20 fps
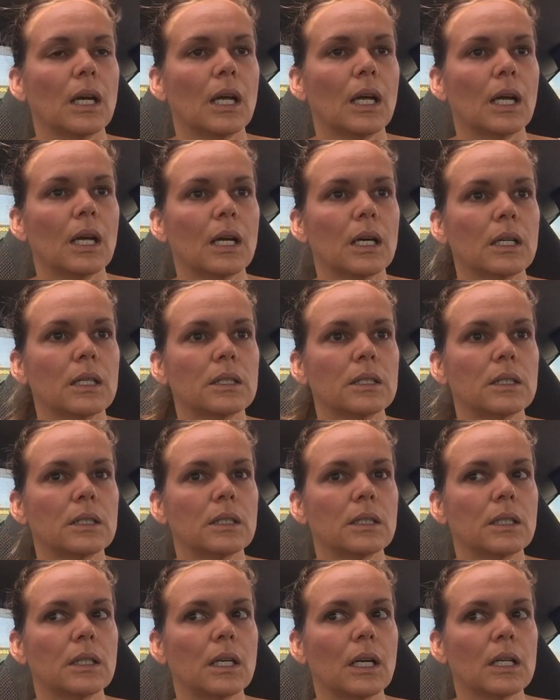And
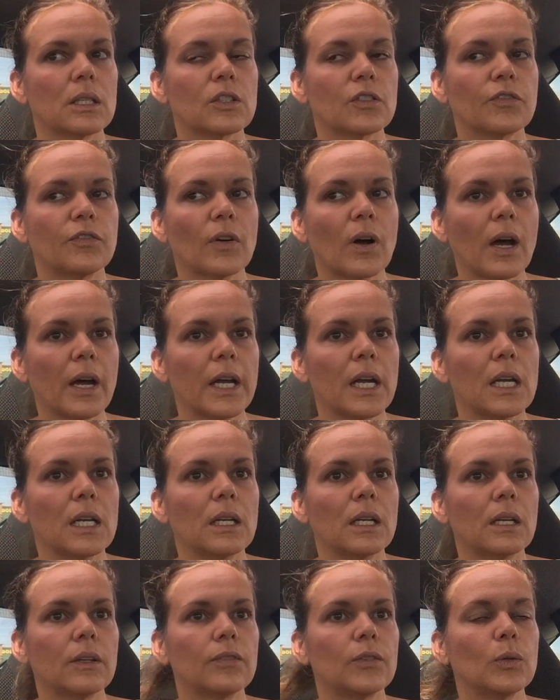it's
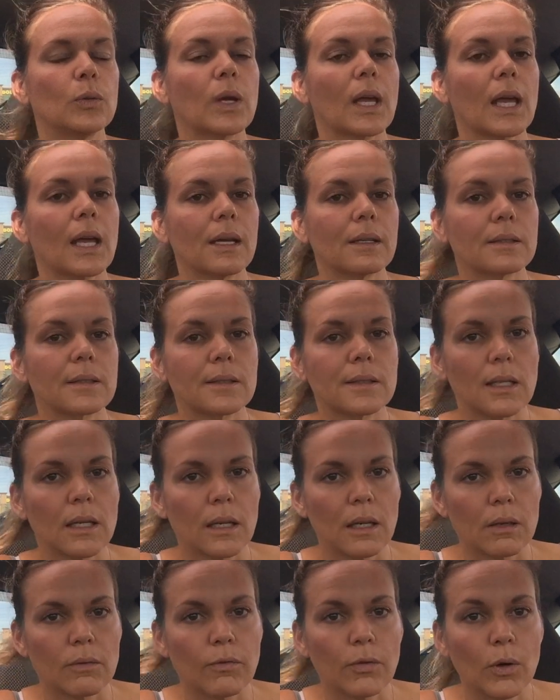fine if you can't see
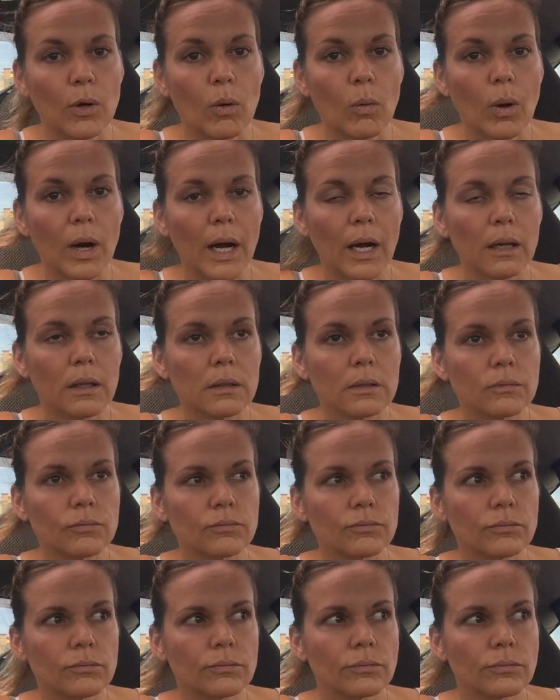it for a while.